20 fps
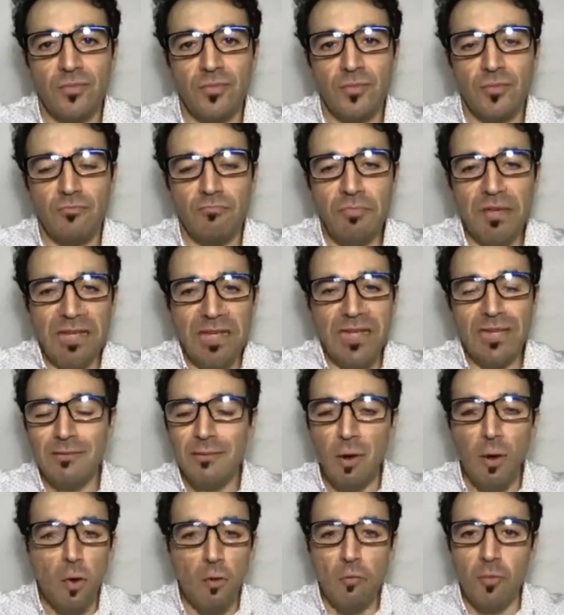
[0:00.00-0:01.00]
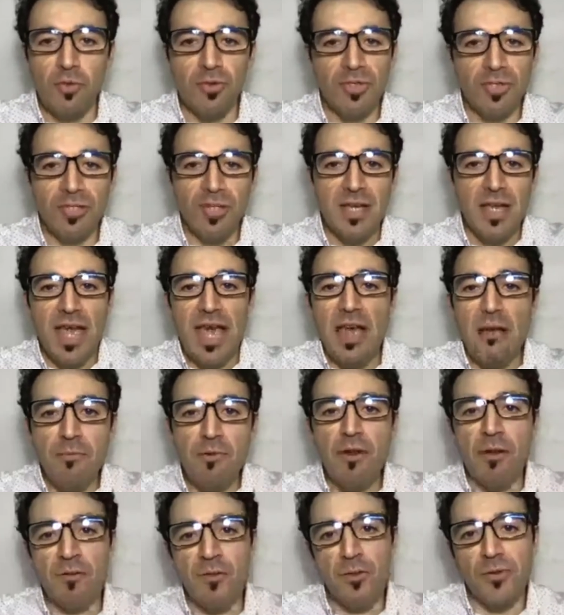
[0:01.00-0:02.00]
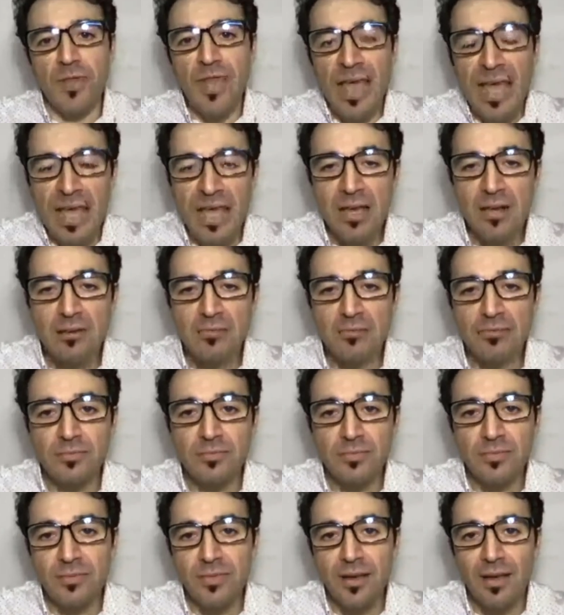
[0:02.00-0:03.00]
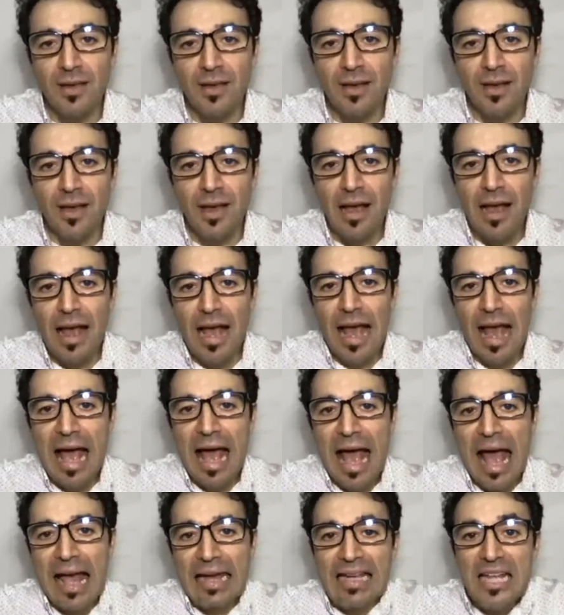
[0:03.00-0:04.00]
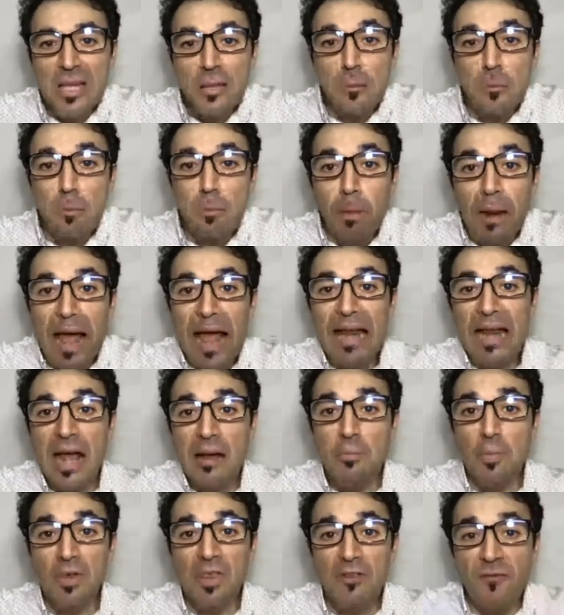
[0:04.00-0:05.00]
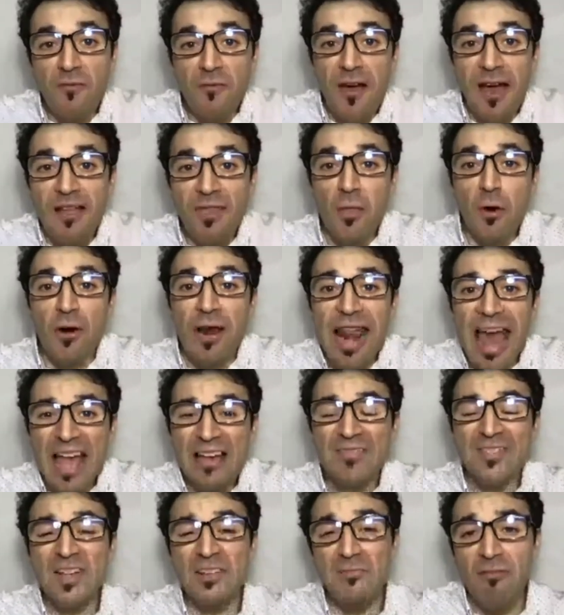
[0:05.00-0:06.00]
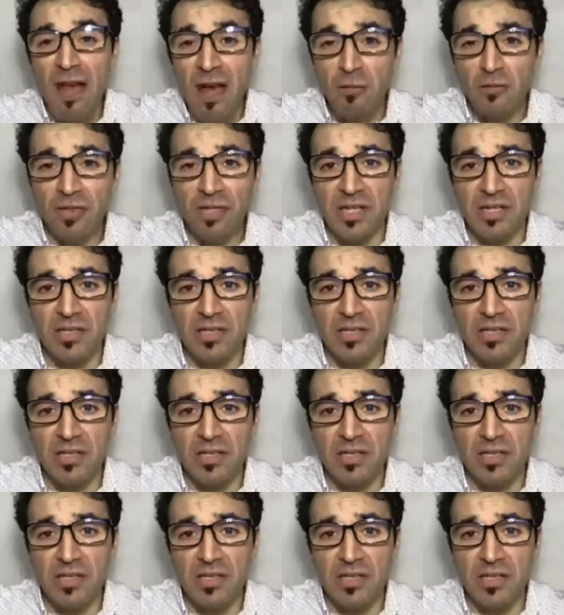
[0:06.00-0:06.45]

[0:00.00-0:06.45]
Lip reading: meaning almost every other day, and need to plan and modify their lives around it.